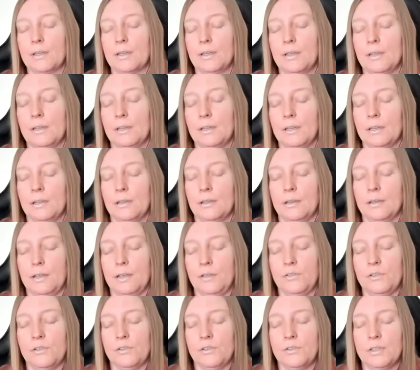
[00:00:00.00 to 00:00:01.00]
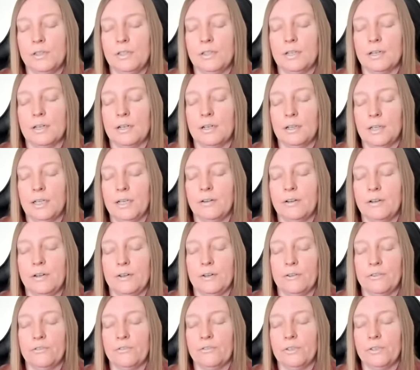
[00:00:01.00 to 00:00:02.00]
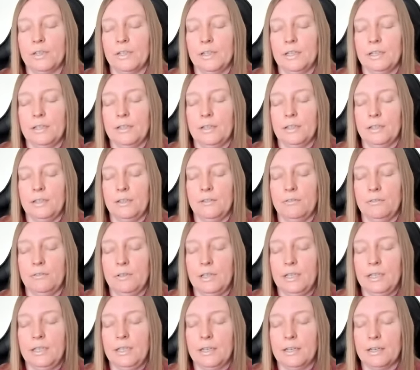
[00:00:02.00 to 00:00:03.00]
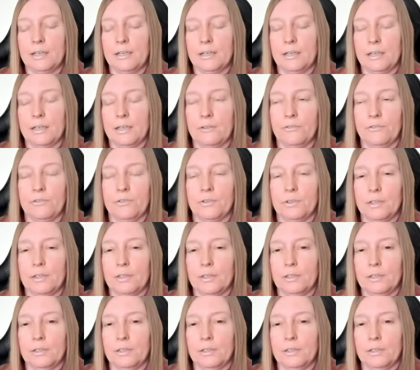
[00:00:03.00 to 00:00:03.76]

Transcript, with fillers: Yeah. And if you see that clear enough, then you really get kind of.